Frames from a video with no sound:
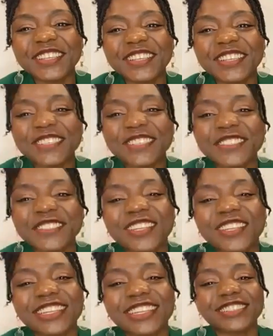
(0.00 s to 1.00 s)
so much,
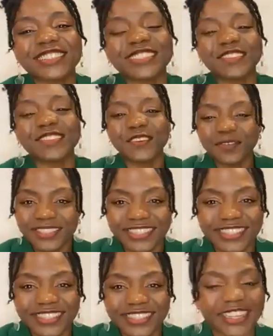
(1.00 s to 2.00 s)
Kingsley, for that
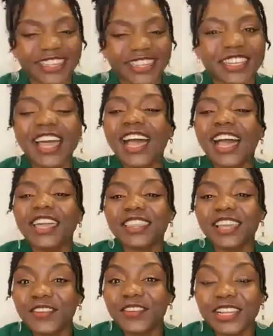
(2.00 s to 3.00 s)
presentation. I
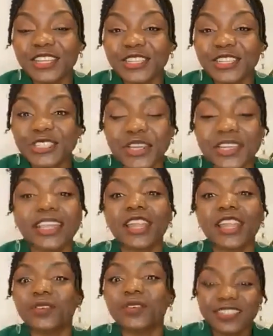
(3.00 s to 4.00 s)
thoroughly enjoyed it, and I was